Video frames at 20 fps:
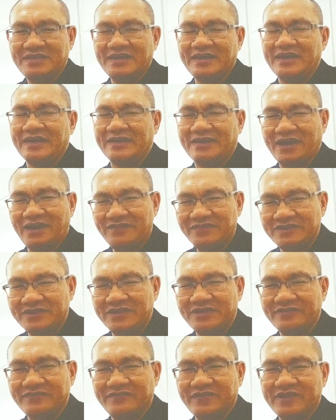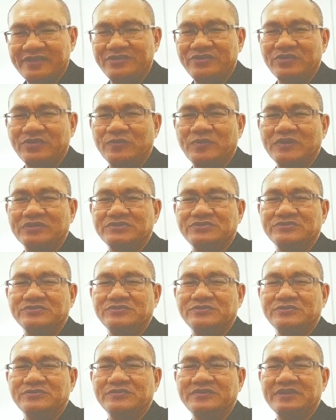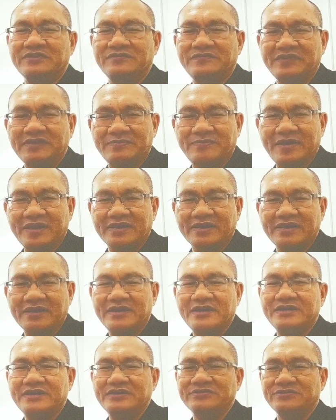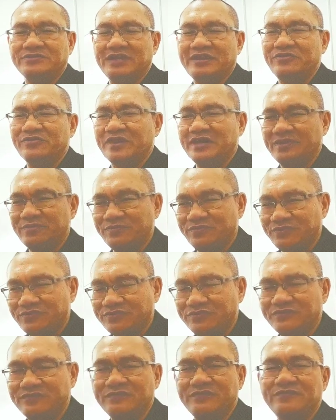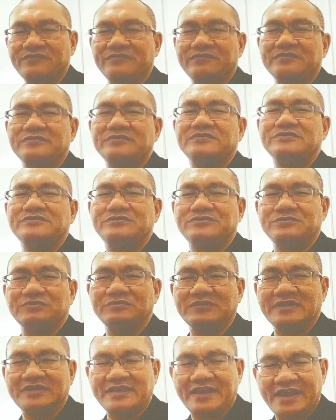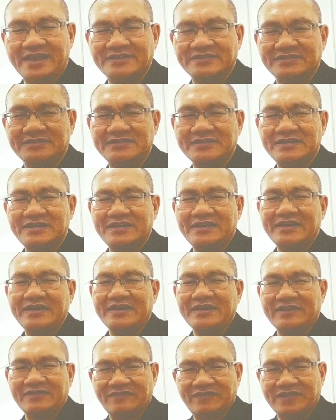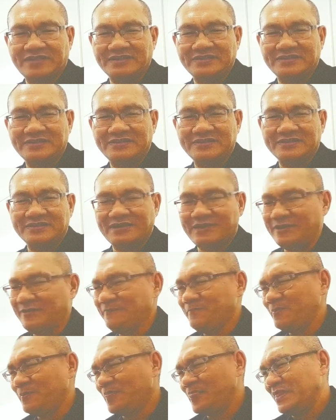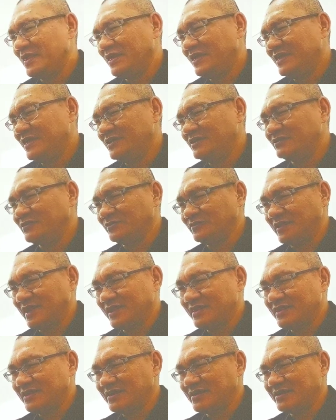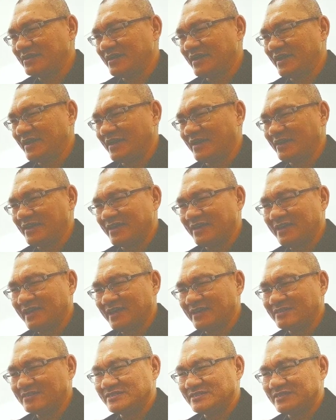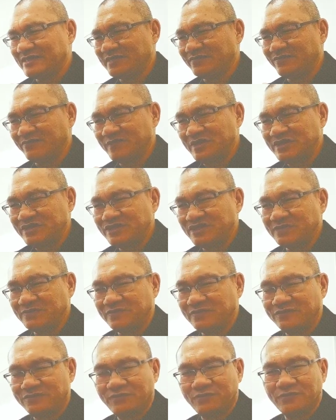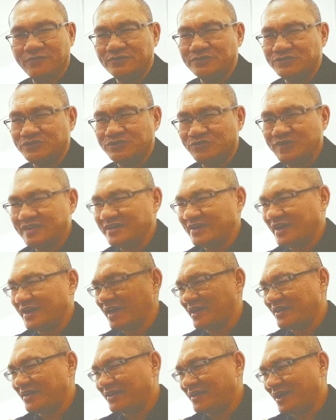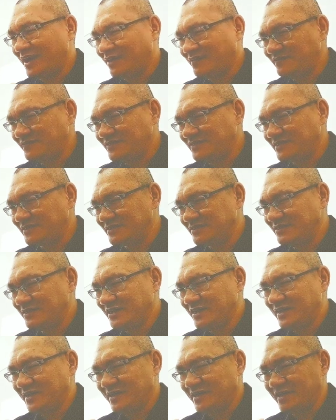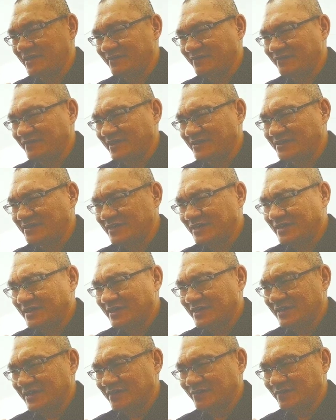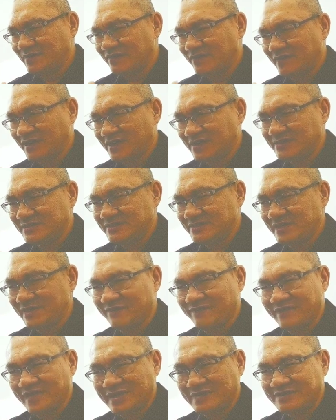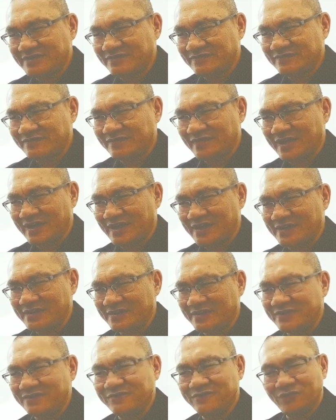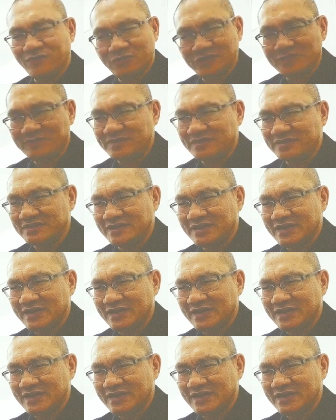and after the event you want to know their feedback so that you can improve to the next event. Okay, so gather and analyze information before, during, and after an event can be fast, effective, and affordable